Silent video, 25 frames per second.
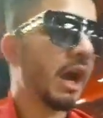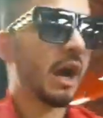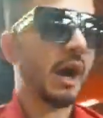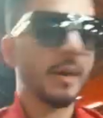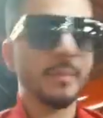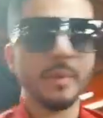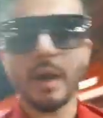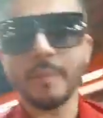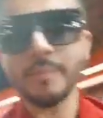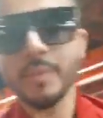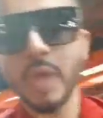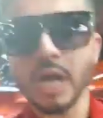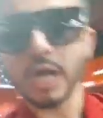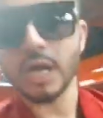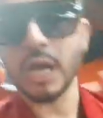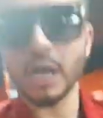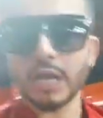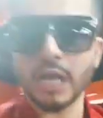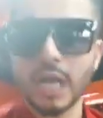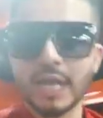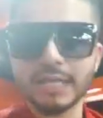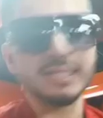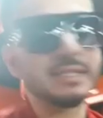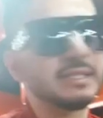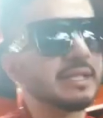I'm, I'm not,
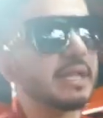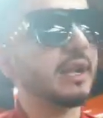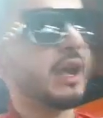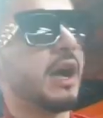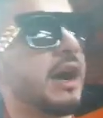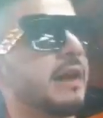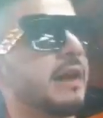as I said,